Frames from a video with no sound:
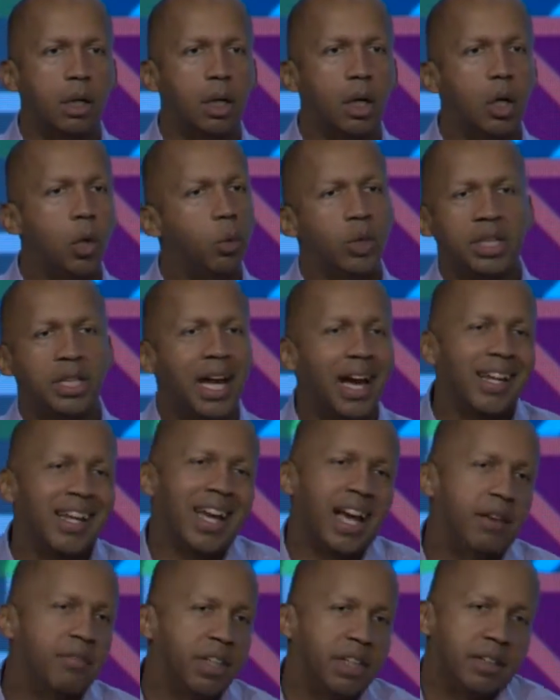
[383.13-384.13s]
who would not
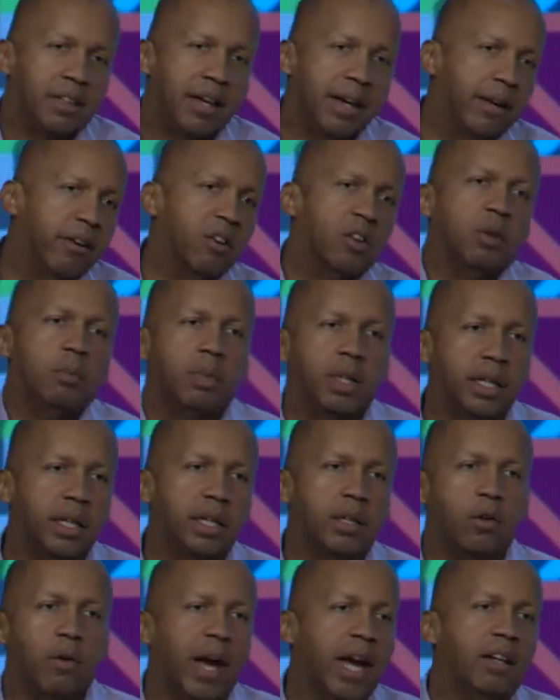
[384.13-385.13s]
have a terribly
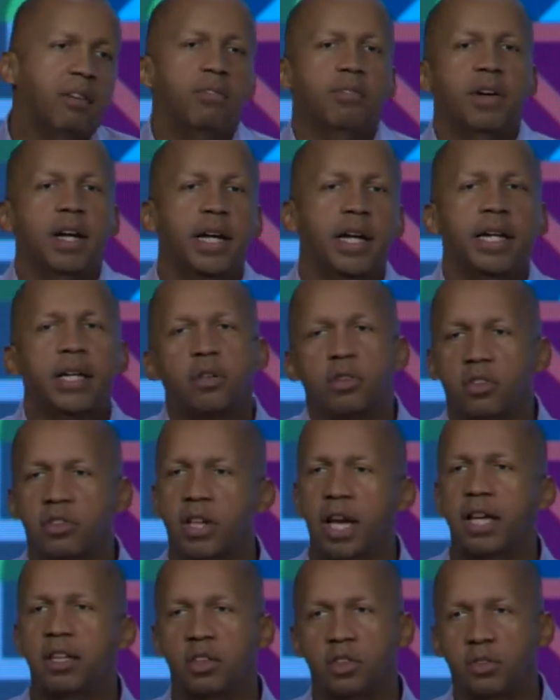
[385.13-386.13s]
gratifying or
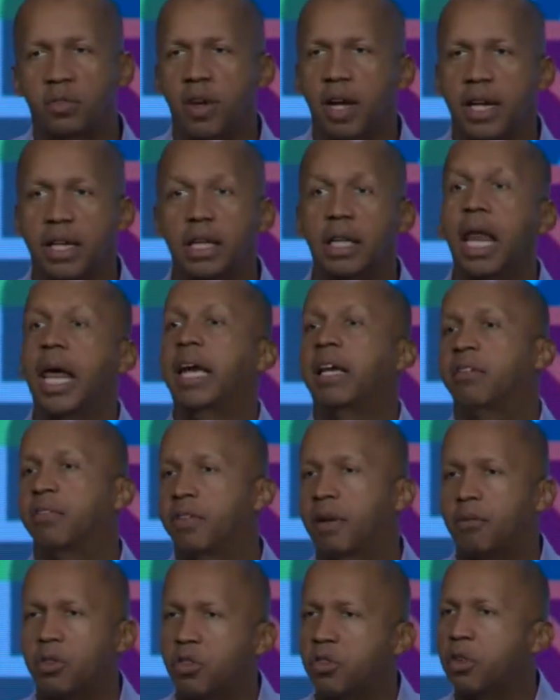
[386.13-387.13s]
satisfying
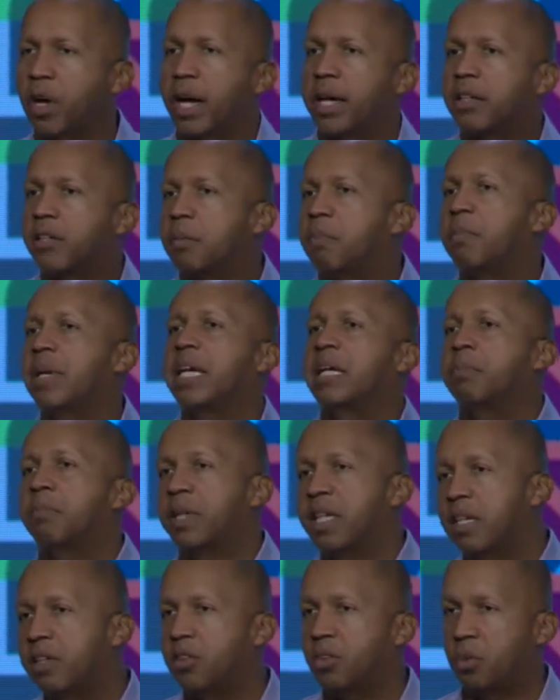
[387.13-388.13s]
life. I was trying to make
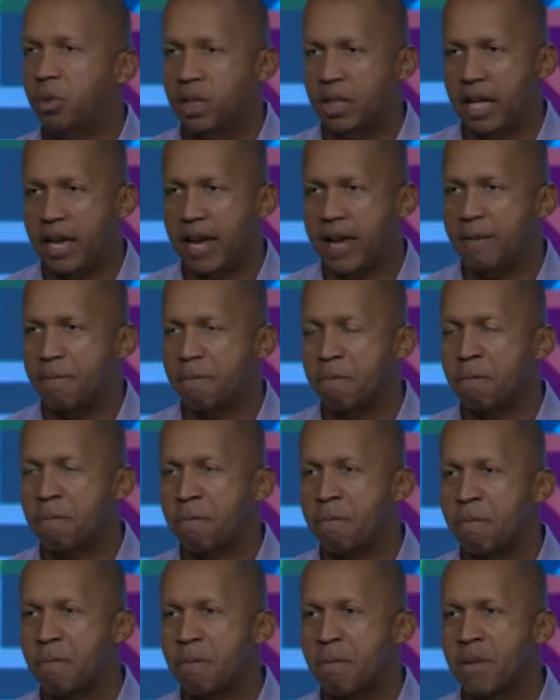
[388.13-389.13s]
peace with that.
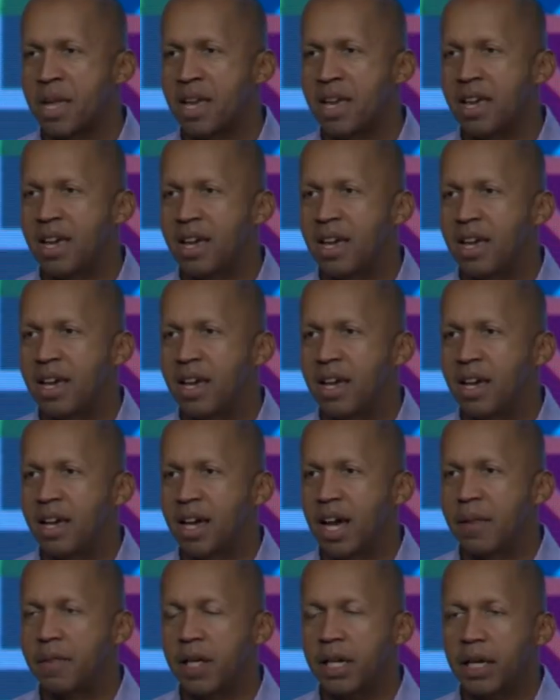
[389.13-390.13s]

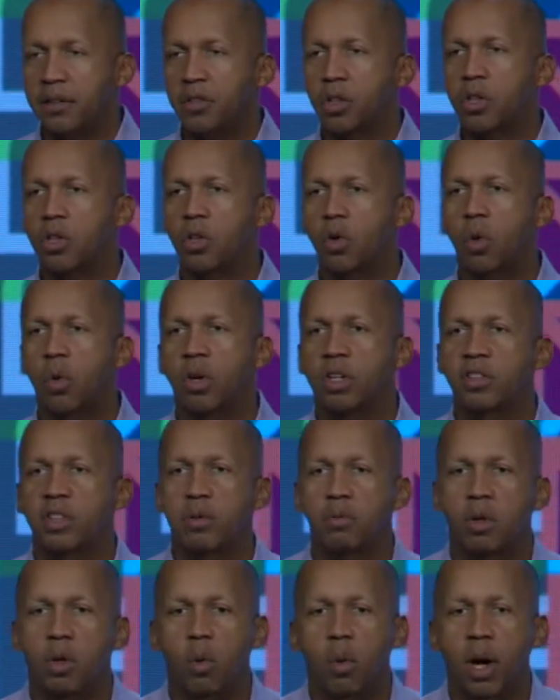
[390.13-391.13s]
And then I took a course
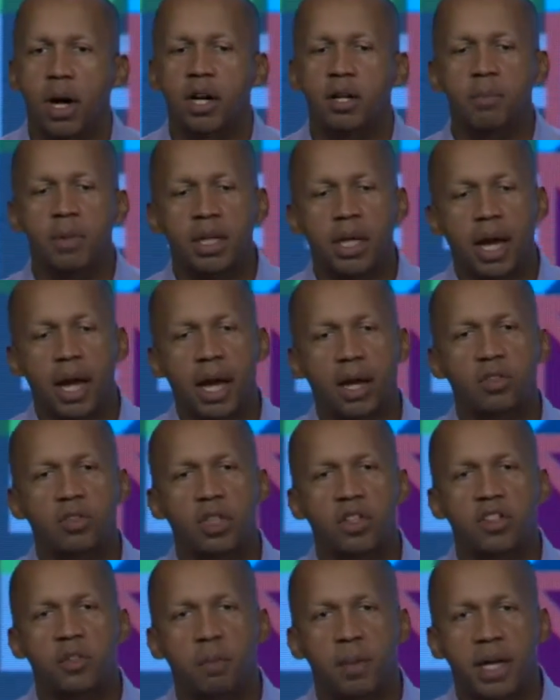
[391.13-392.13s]
that required me to
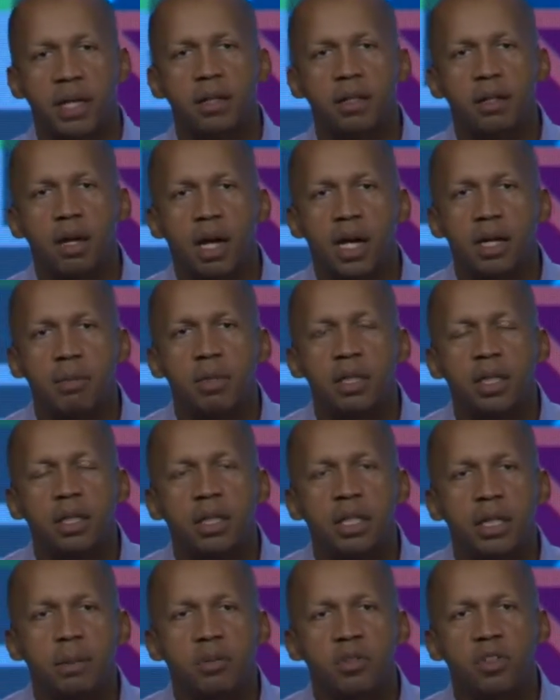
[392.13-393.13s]
actually spend time in the
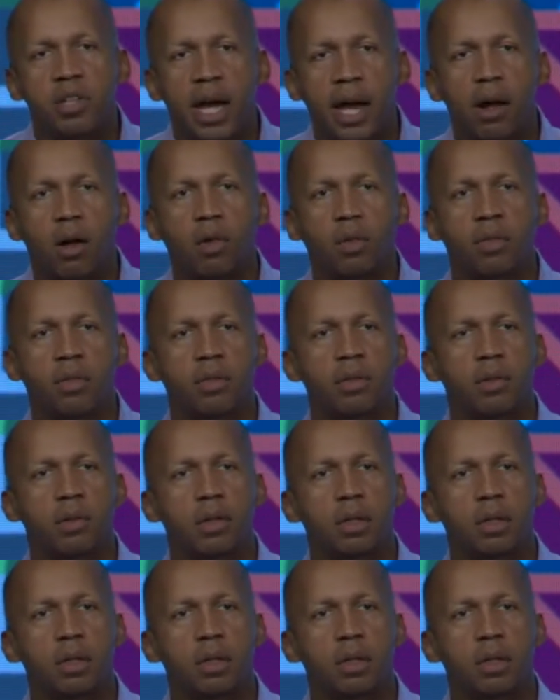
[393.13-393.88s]
Deep South.